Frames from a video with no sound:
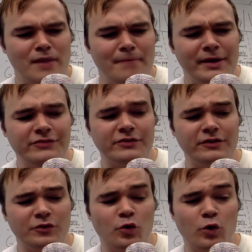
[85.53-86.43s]
Basically,
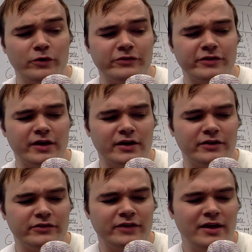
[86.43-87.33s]
the court
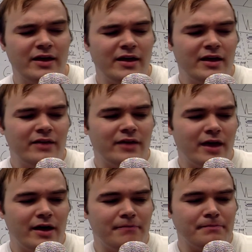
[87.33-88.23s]
says
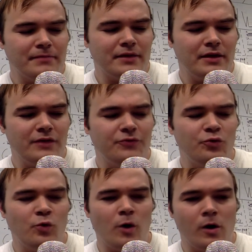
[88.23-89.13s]
that if
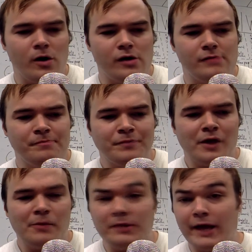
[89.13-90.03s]
you are
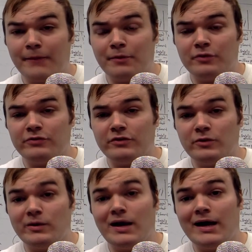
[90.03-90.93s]
a black person,
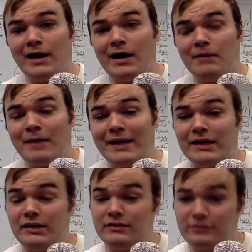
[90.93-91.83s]
you're not
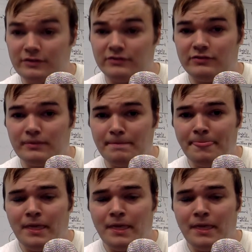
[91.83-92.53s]
automatically a citizen.